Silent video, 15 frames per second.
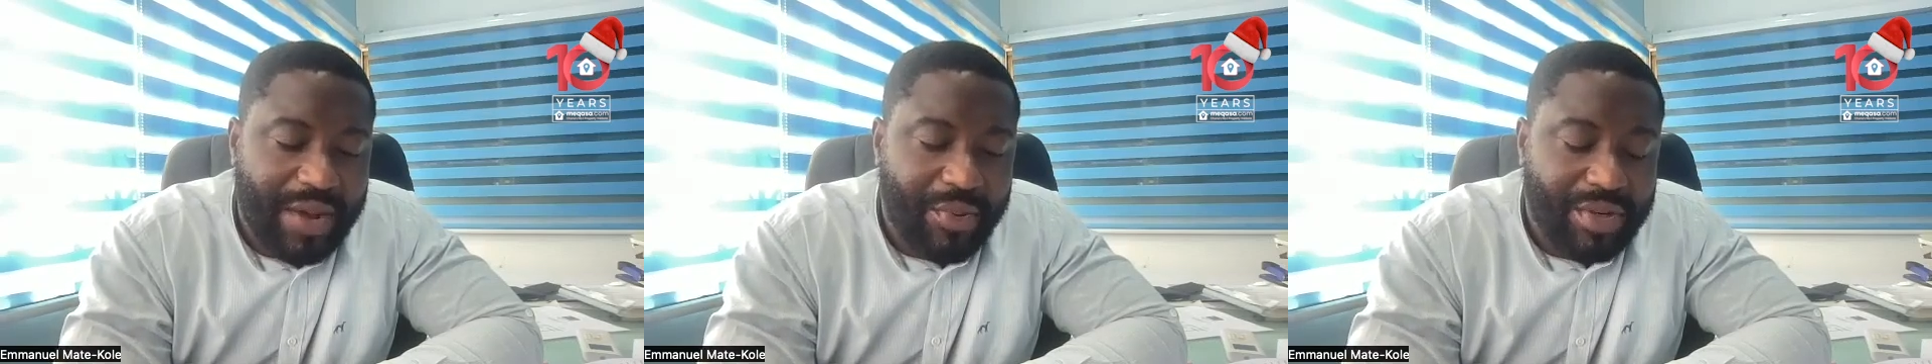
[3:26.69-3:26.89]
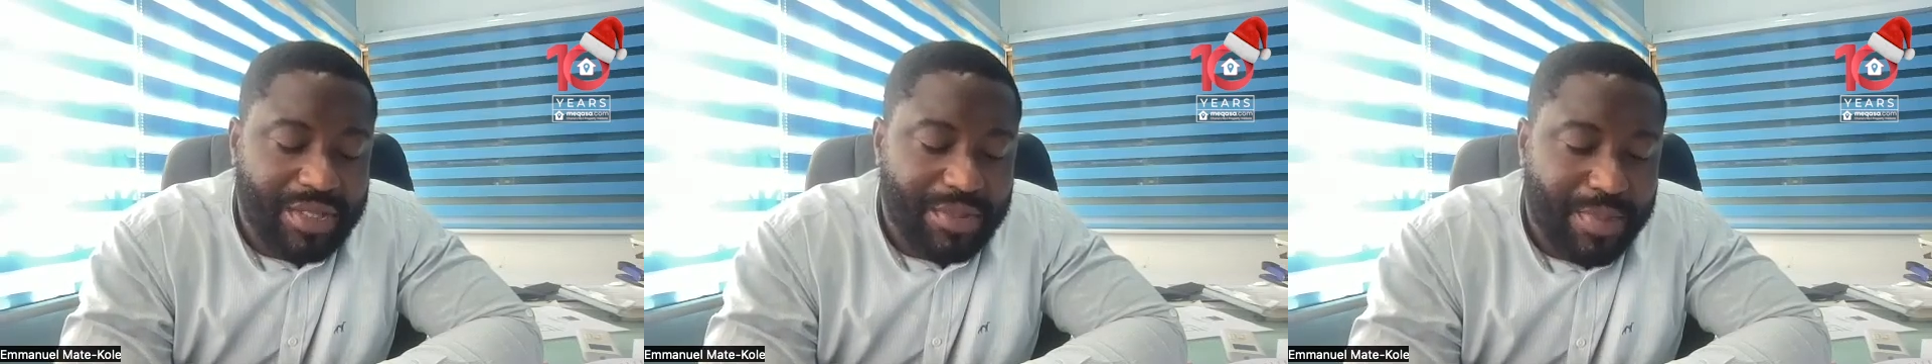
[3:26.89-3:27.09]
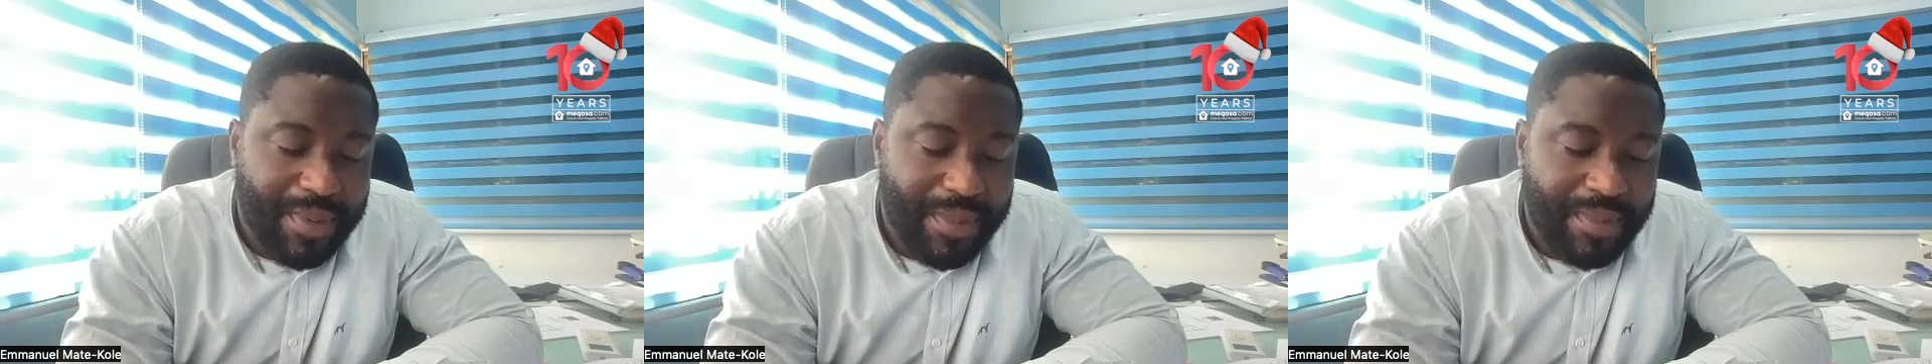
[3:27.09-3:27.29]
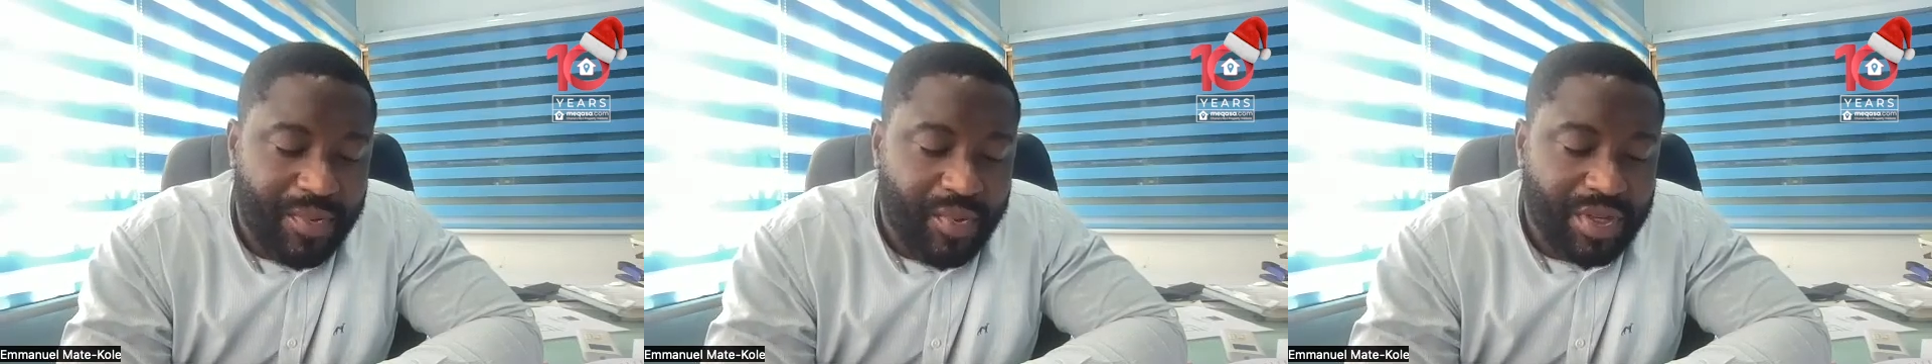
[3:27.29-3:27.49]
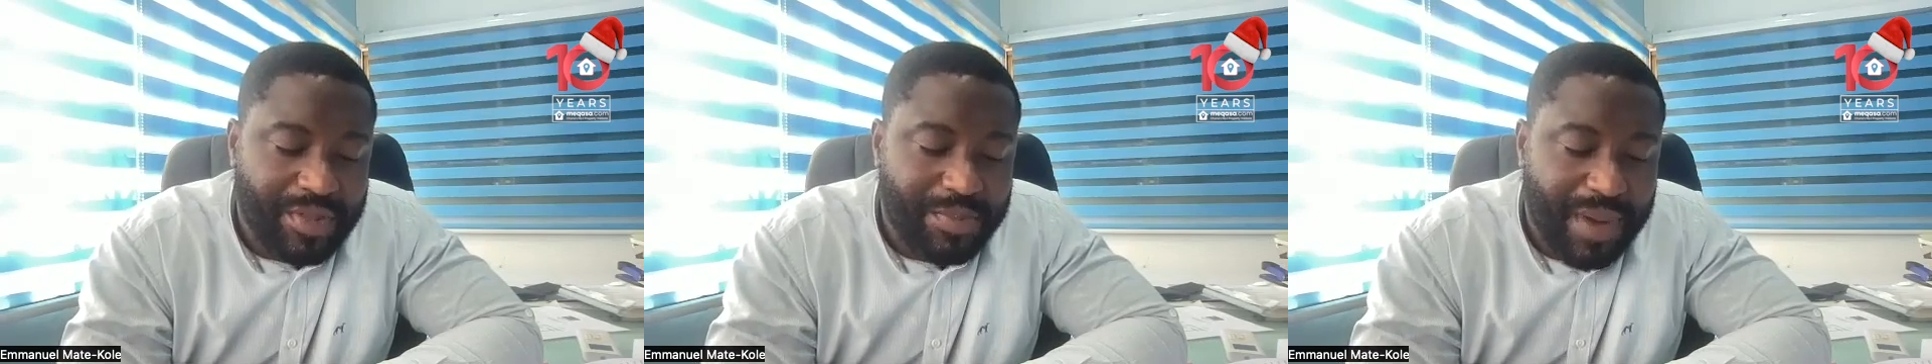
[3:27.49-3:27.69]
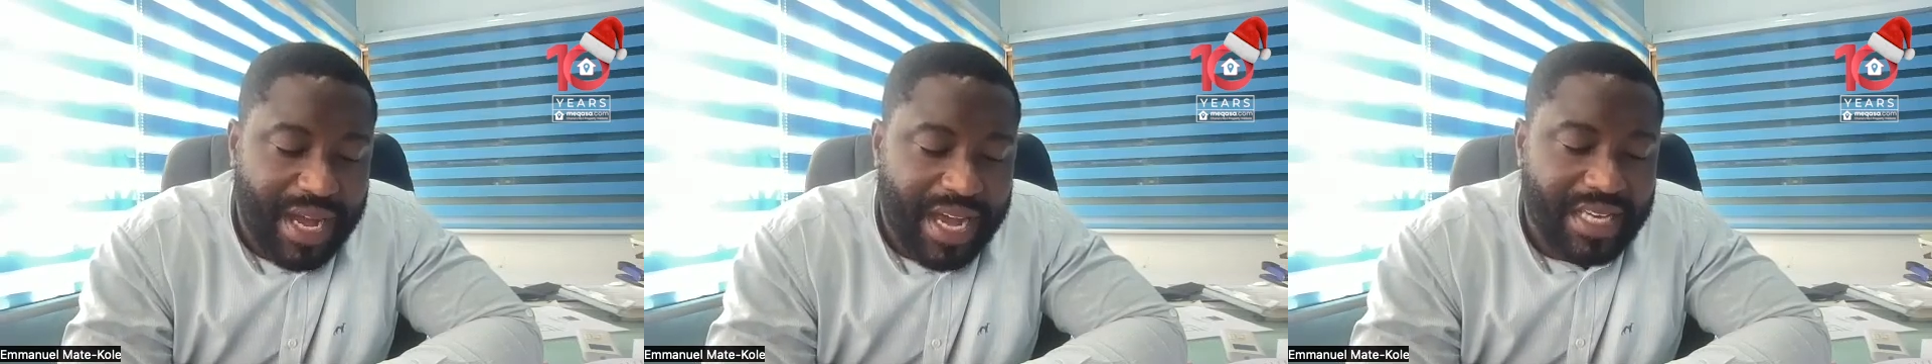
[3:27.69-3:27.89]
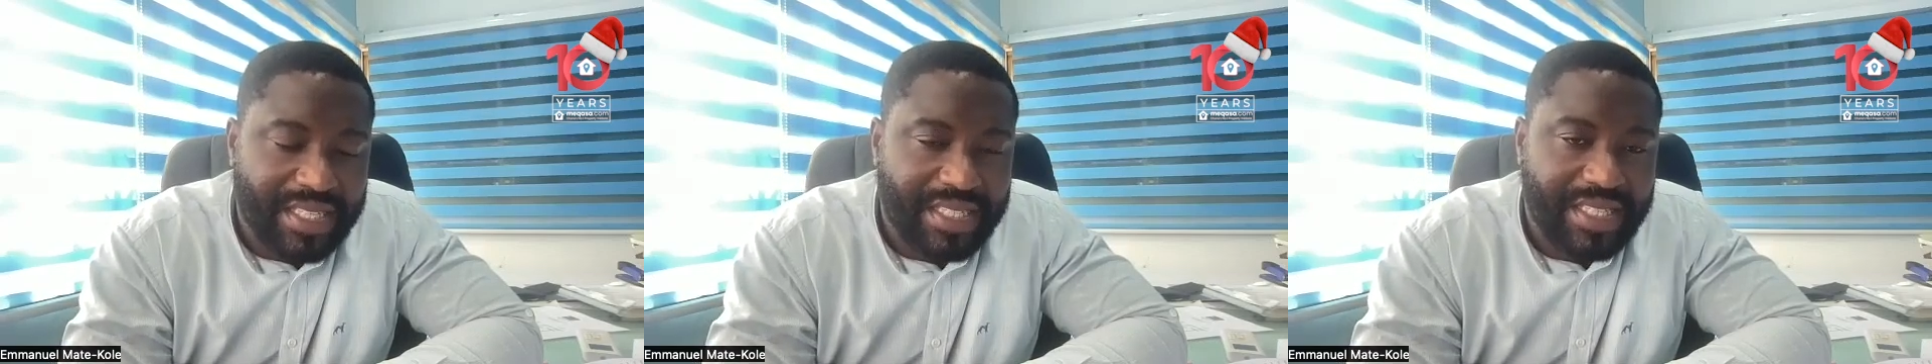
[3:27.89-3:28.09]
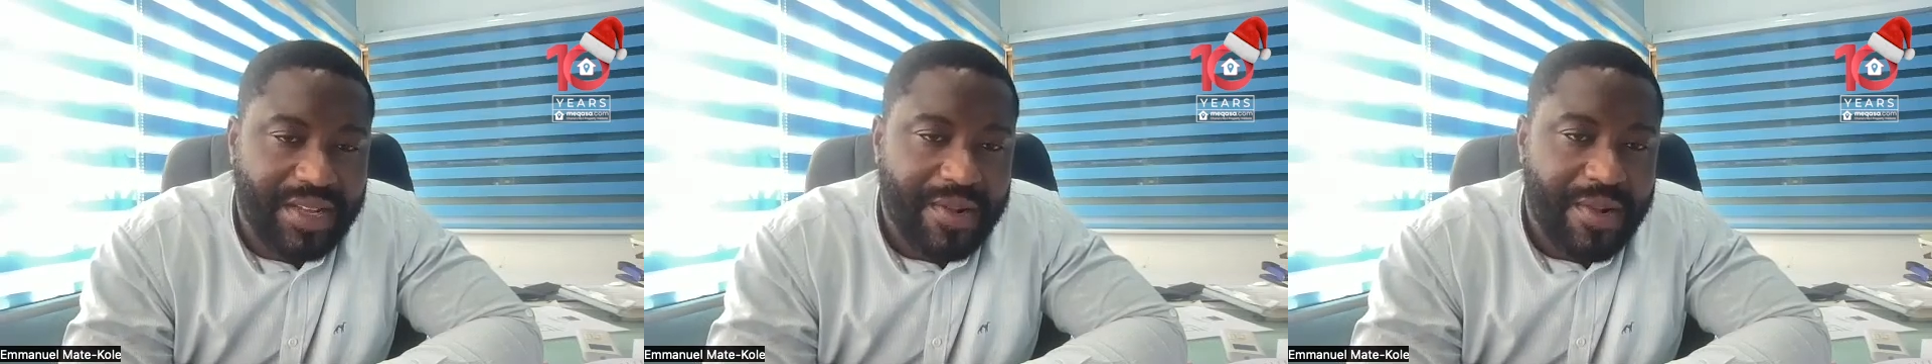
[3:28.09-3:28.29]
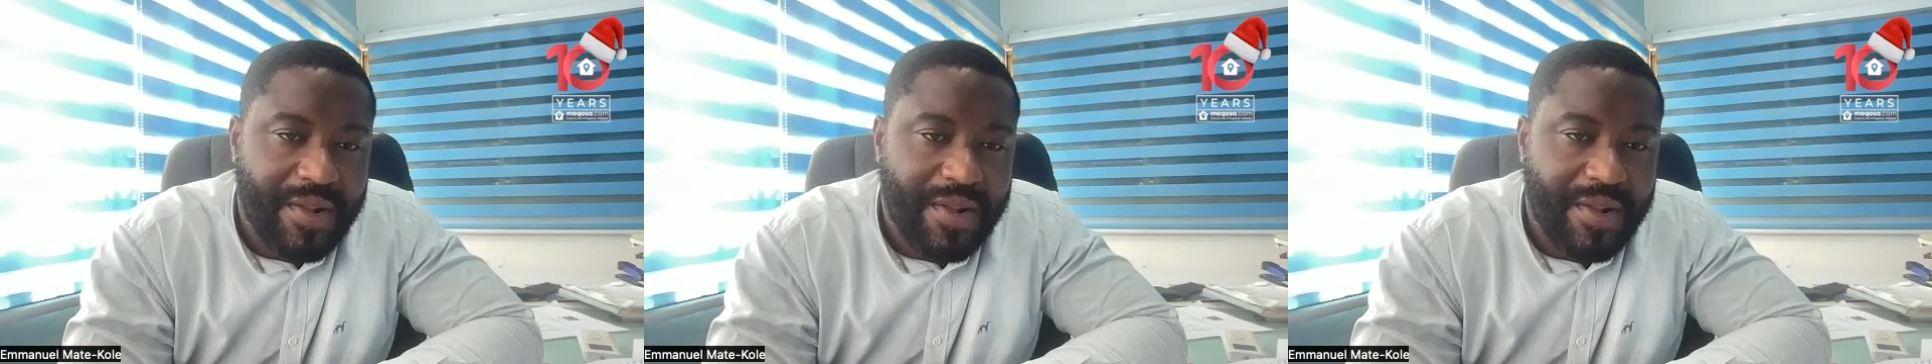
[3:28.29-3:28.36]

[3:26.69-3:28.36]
was passed,